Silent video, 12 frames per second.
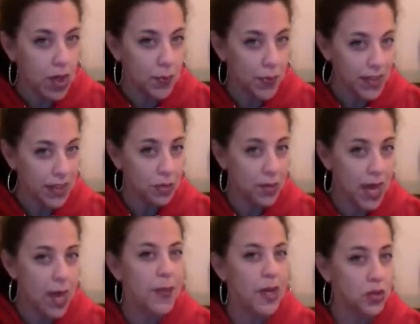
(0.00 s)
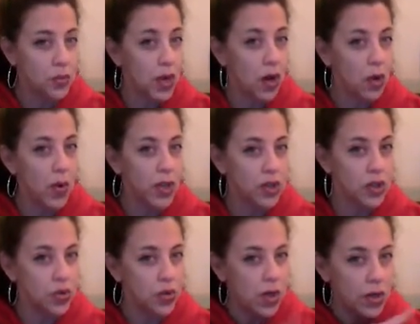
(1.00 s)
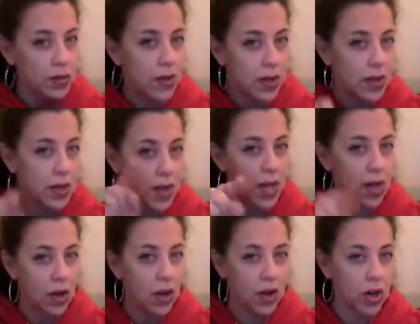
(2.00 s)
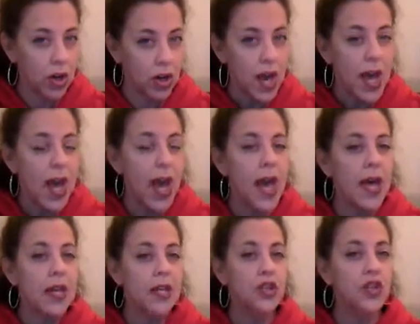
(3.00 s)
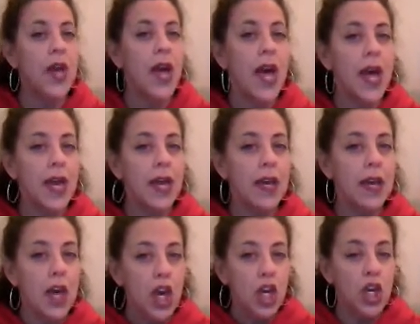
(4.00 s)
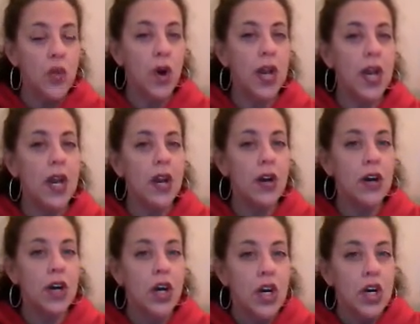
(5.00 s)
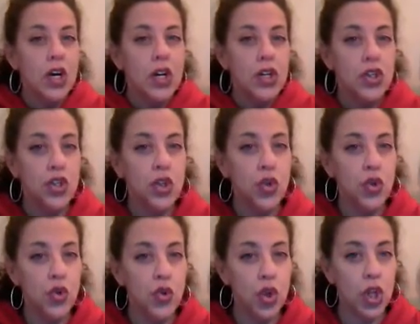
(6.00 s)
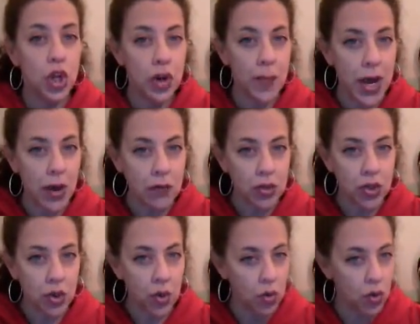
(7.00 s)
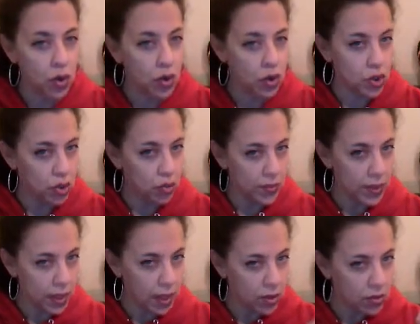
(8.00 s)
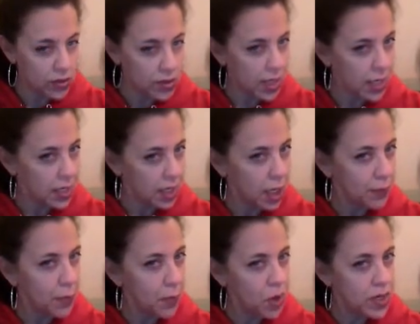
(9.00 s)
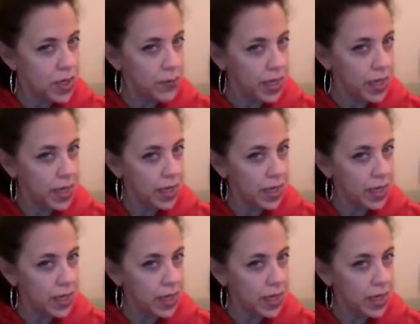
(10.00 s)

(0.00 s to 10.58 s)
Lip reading: But that's okay, because we are going to divide and conquer. And today, you are here to learn about, or to really understand a little bit more deeply,